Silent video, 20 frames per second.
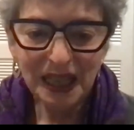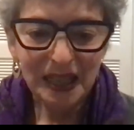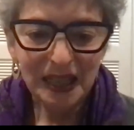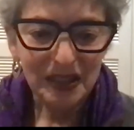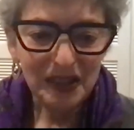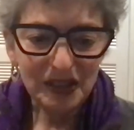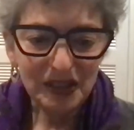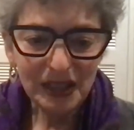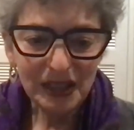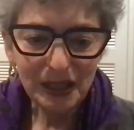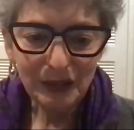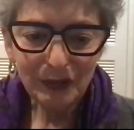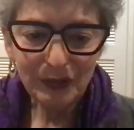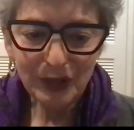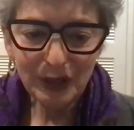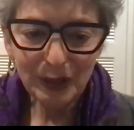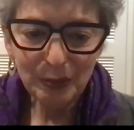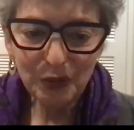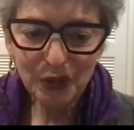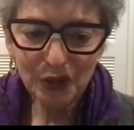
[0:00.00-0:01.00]
save
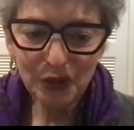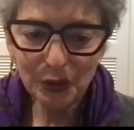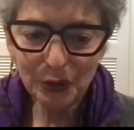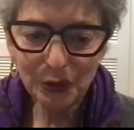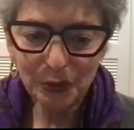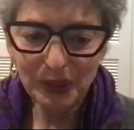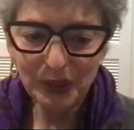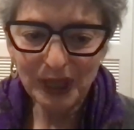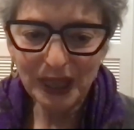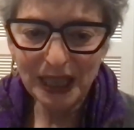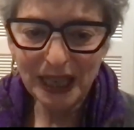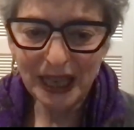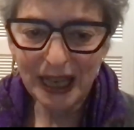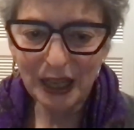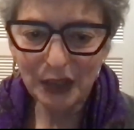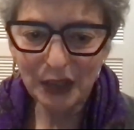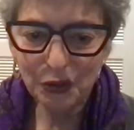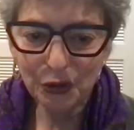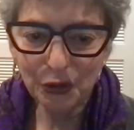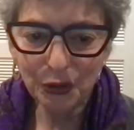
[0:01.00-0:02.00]
them so that we can
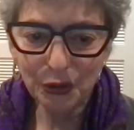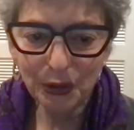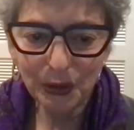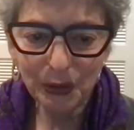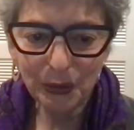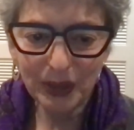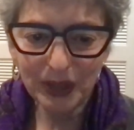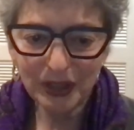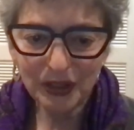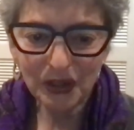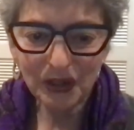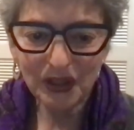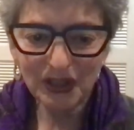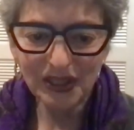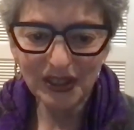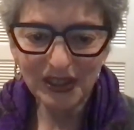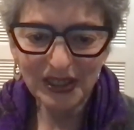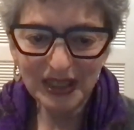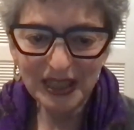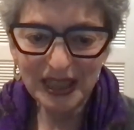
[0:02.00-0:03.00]
answer your
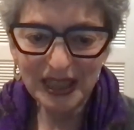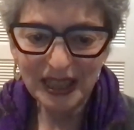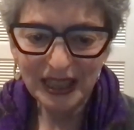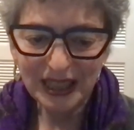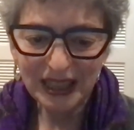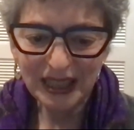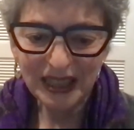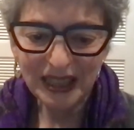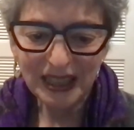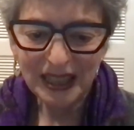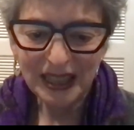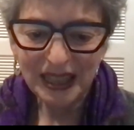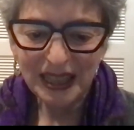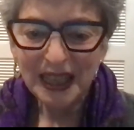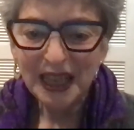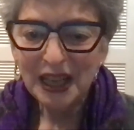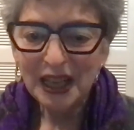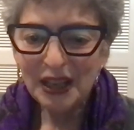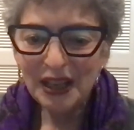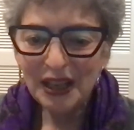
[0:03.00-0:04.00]
questions.
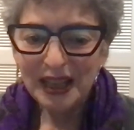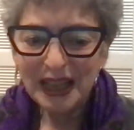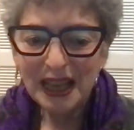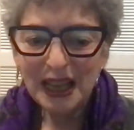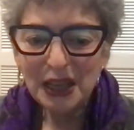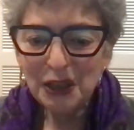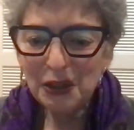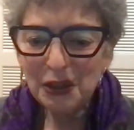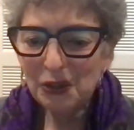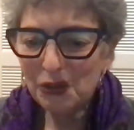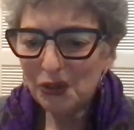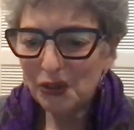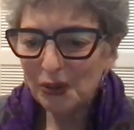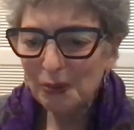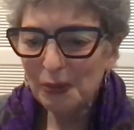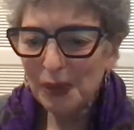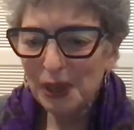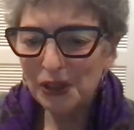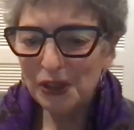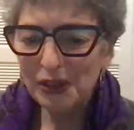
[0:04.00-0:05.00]
Thank you so
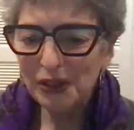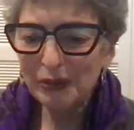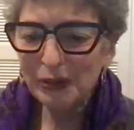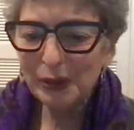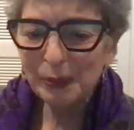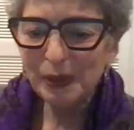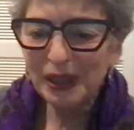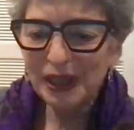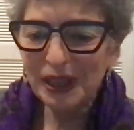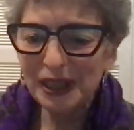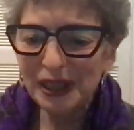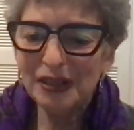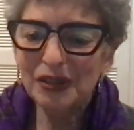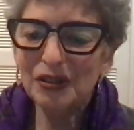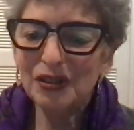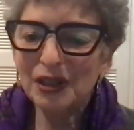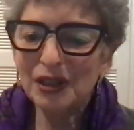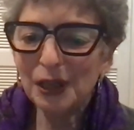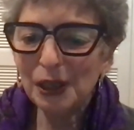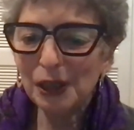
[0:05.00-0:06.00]
much, everybody.
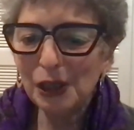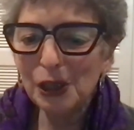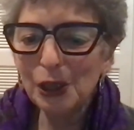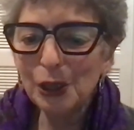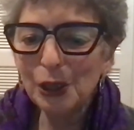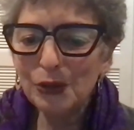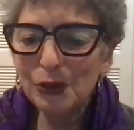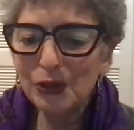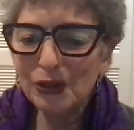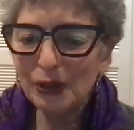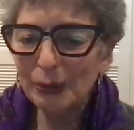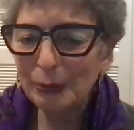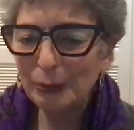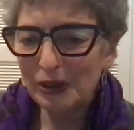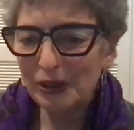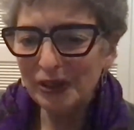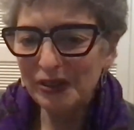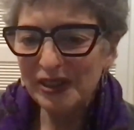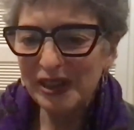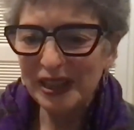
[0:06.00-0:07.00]
This concludes our
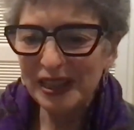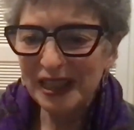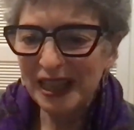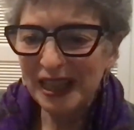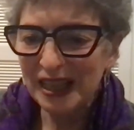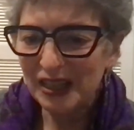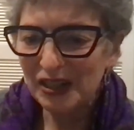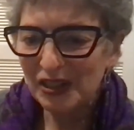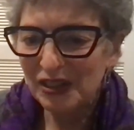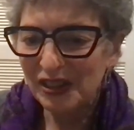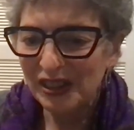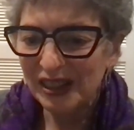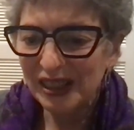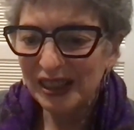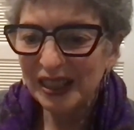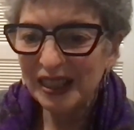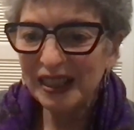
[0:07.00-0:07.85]
presentation.